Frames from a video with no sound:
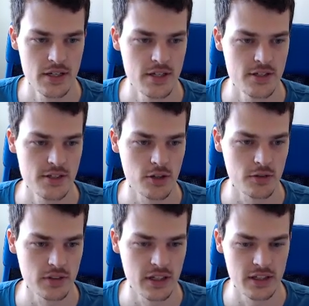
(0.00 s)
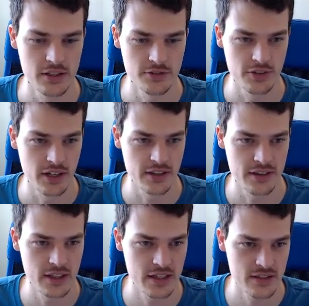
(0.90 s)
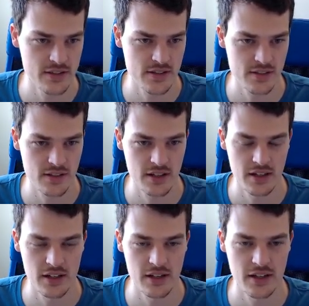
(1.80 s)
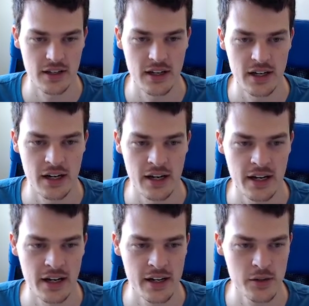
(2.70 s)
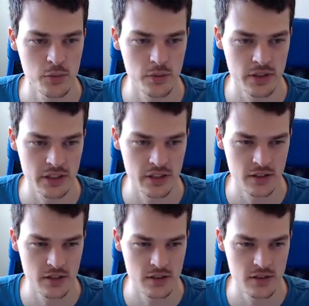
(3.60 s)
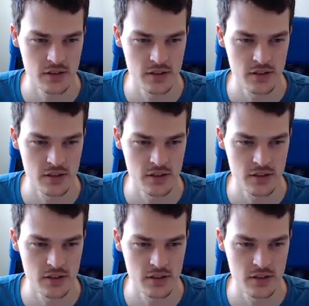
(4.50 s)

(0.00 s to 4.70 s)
So in right things, I will